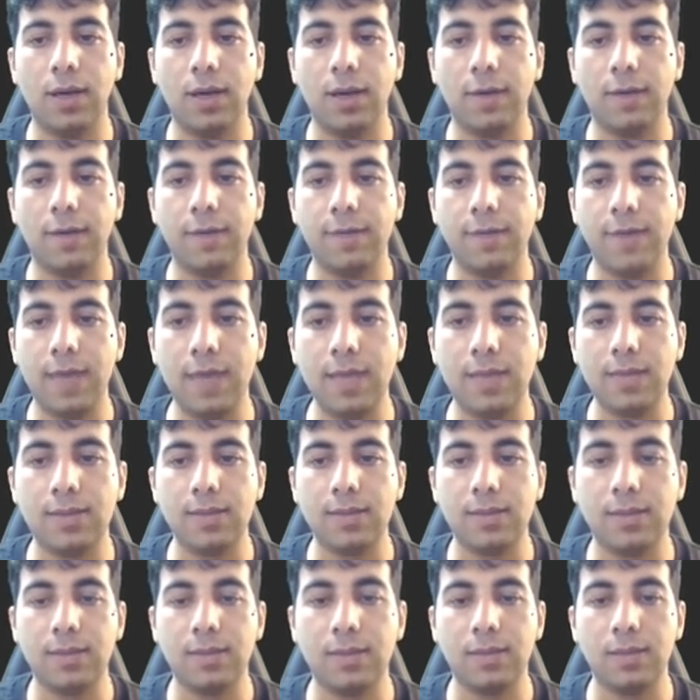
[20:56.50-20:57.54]

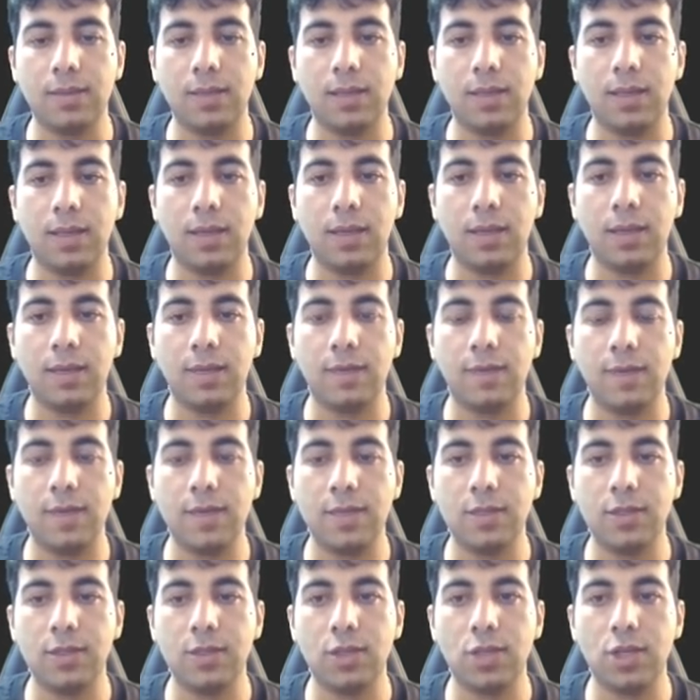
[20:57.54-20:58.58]
face and
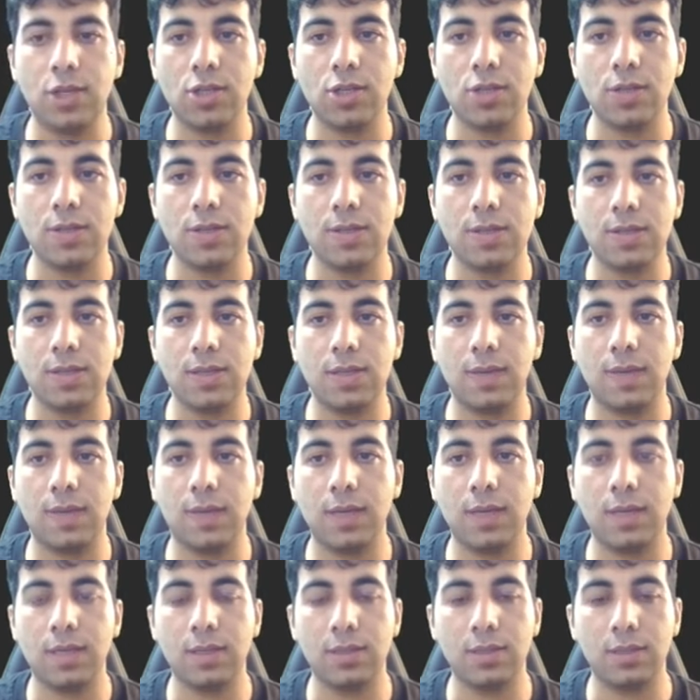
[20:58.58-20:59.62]
face locations, and
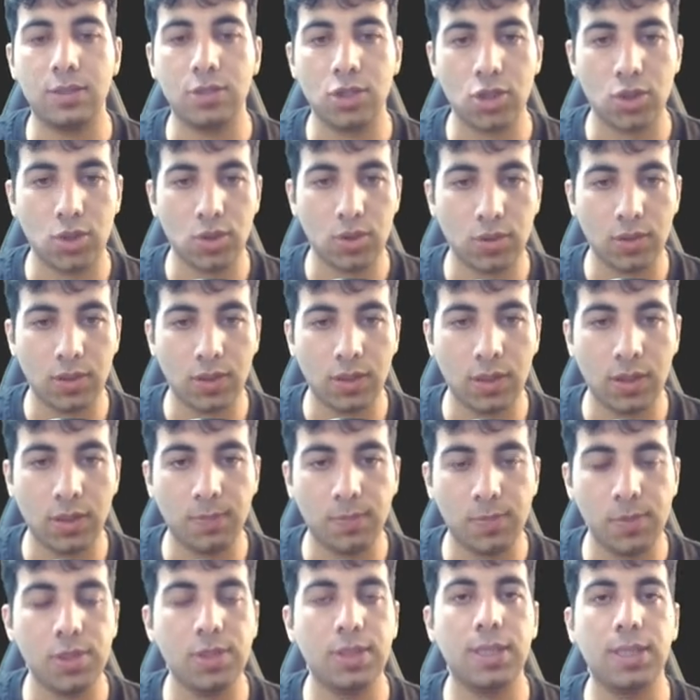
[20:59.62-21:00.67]
then
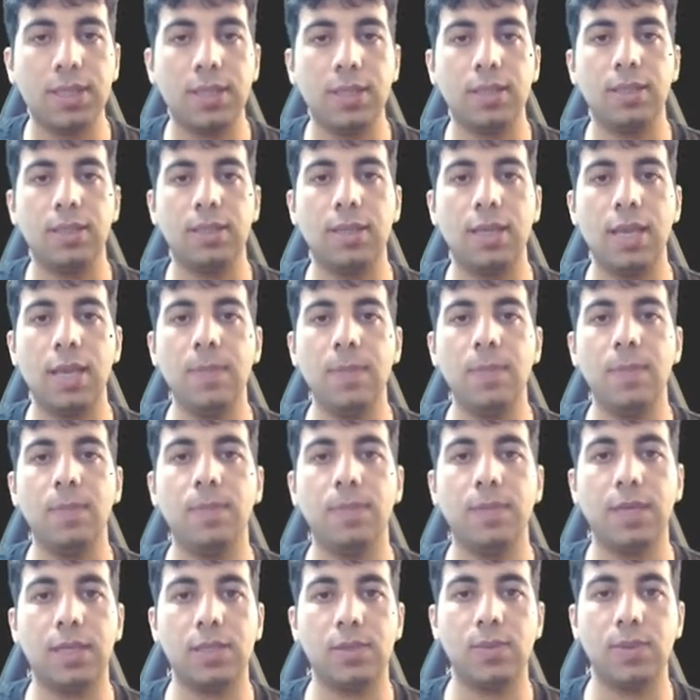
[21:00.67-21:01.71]
put the name
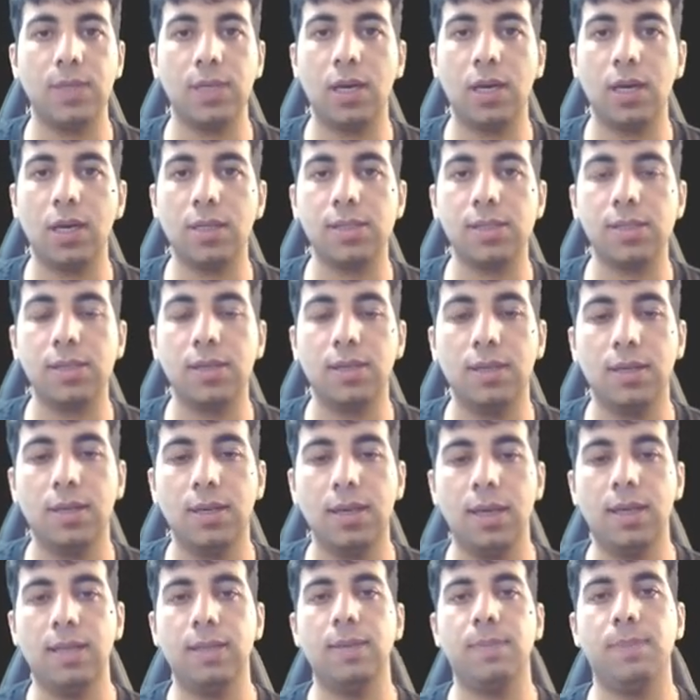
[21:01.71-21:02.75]
that we got
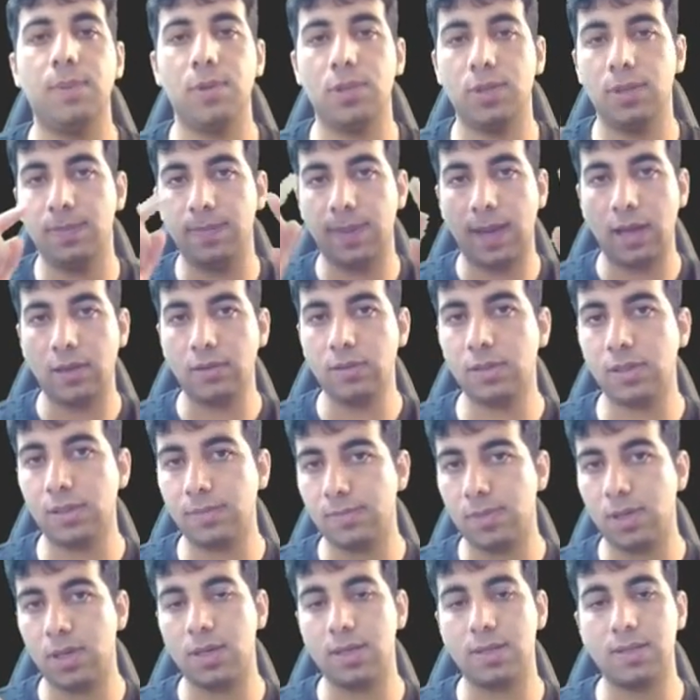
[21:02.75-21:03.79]
and put the
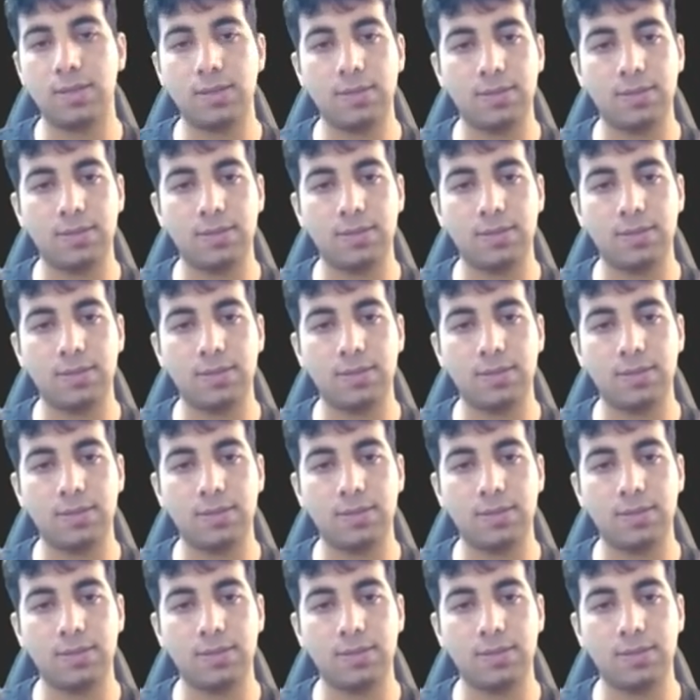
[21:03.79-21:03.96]
bounding box